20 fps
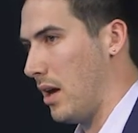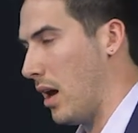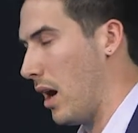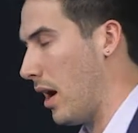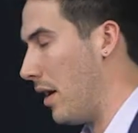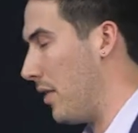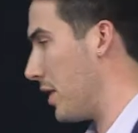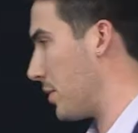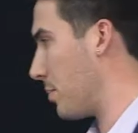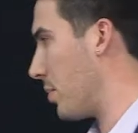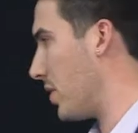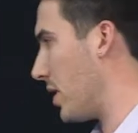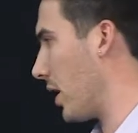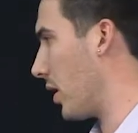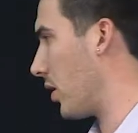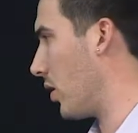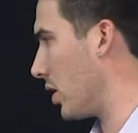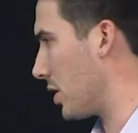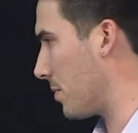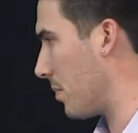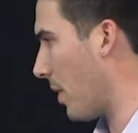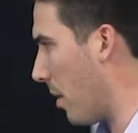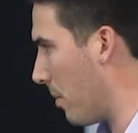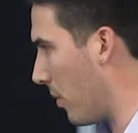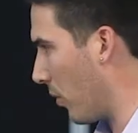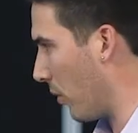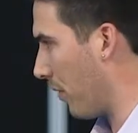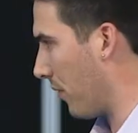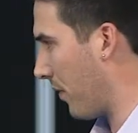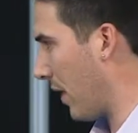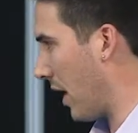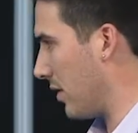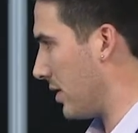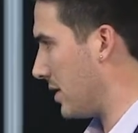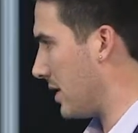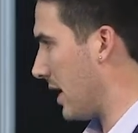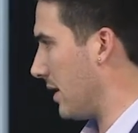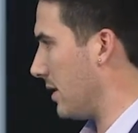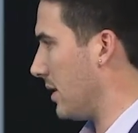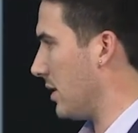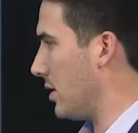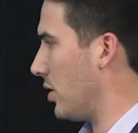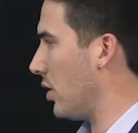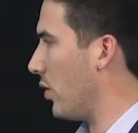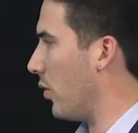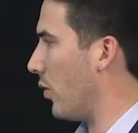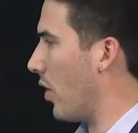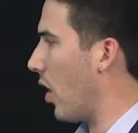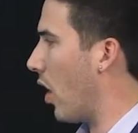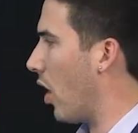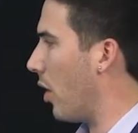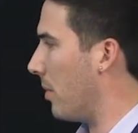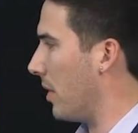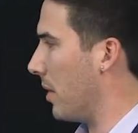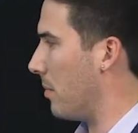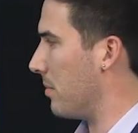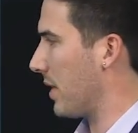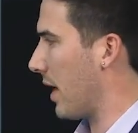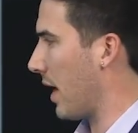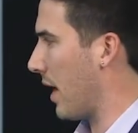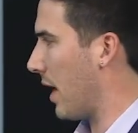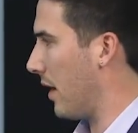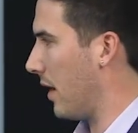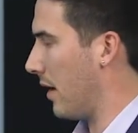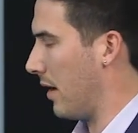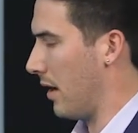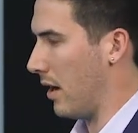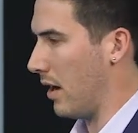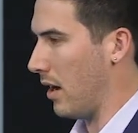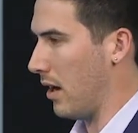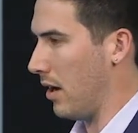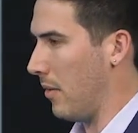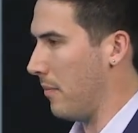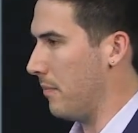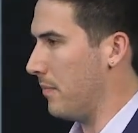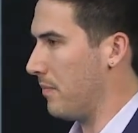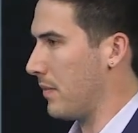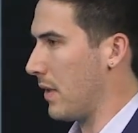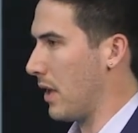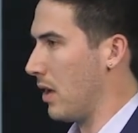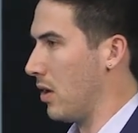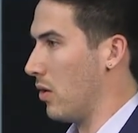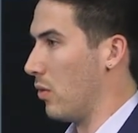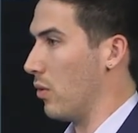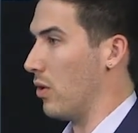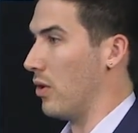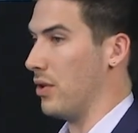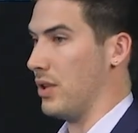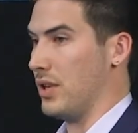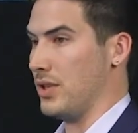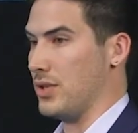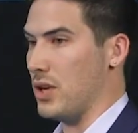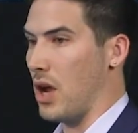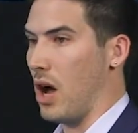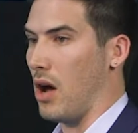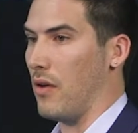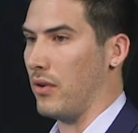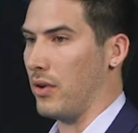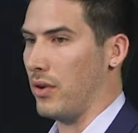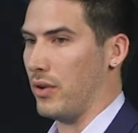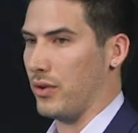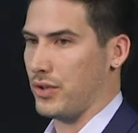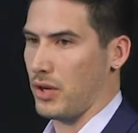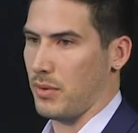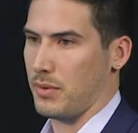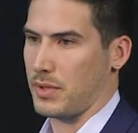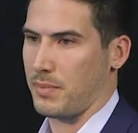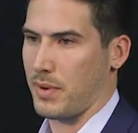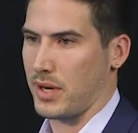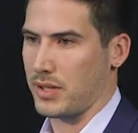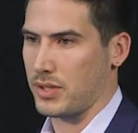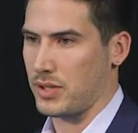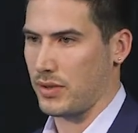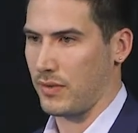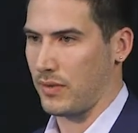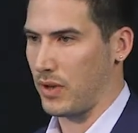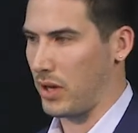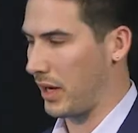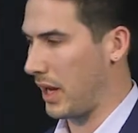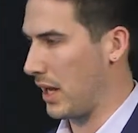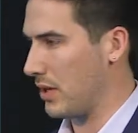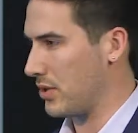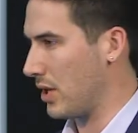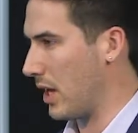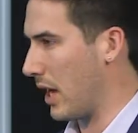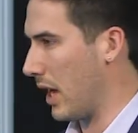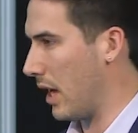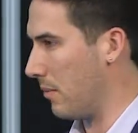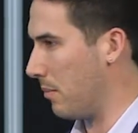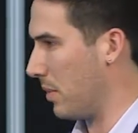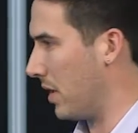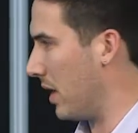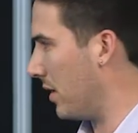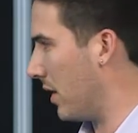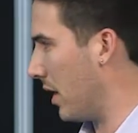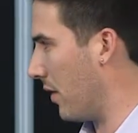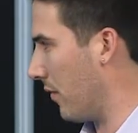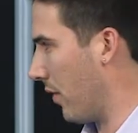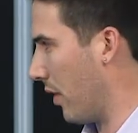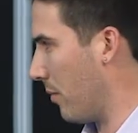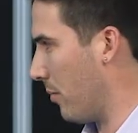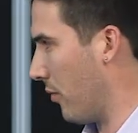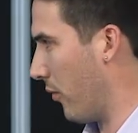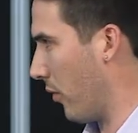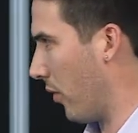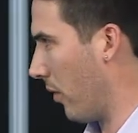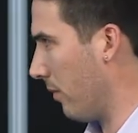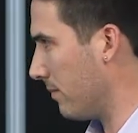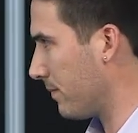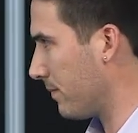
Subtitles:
In this particular experiment, we found SETD2 and RBM10 were these novel tumor suppressors of lung cancer that hadn't been identified before.